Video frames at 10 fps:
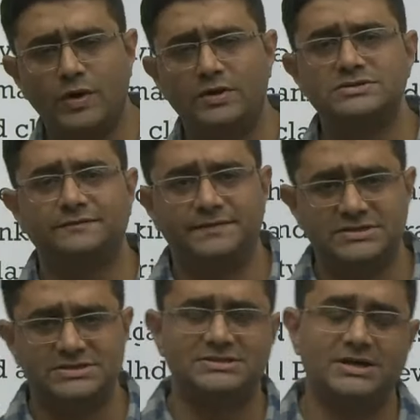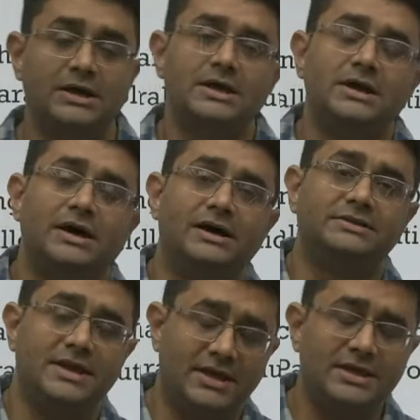it was the first
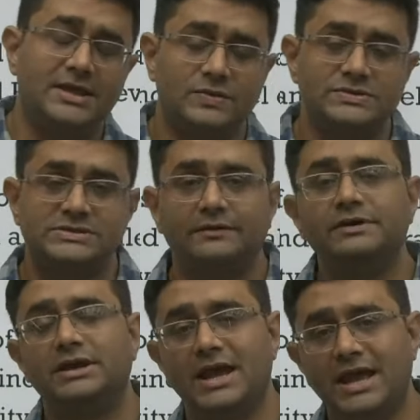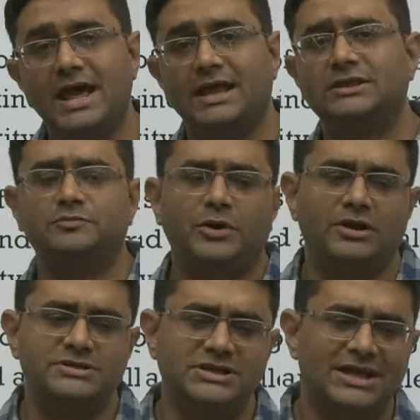theory that was given in
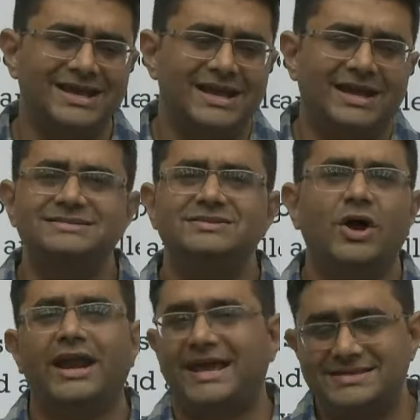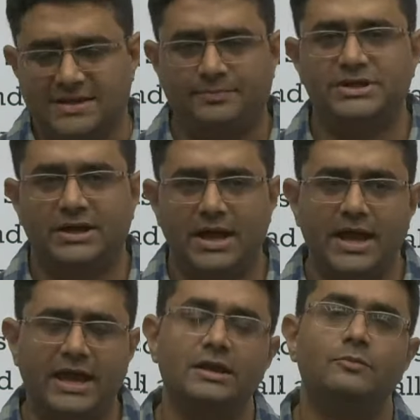anthropology, it is not accepted
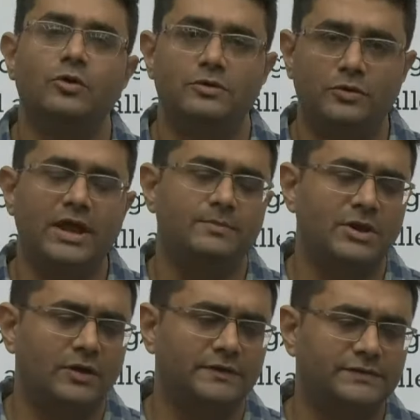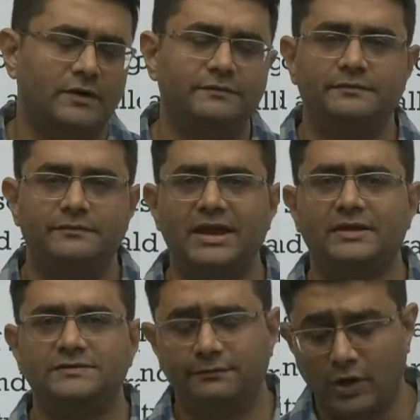anymore today because of
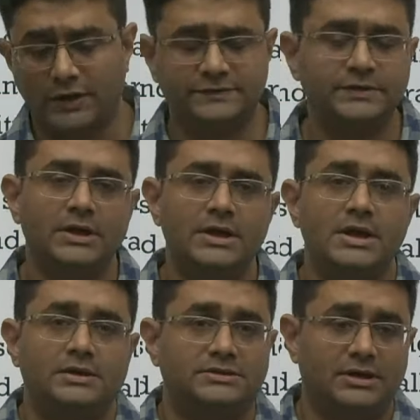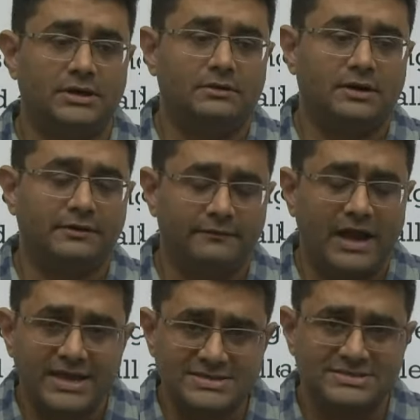various flaws. The
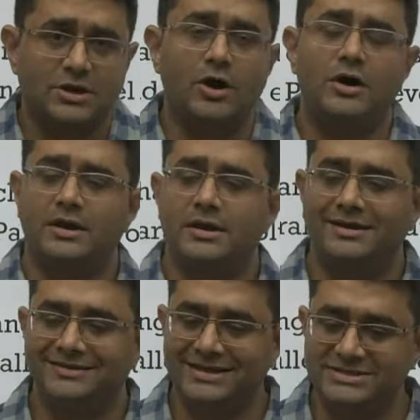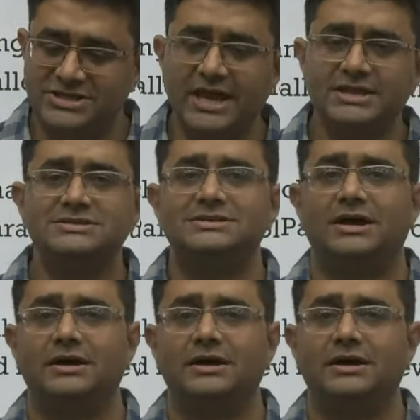revised or the changed,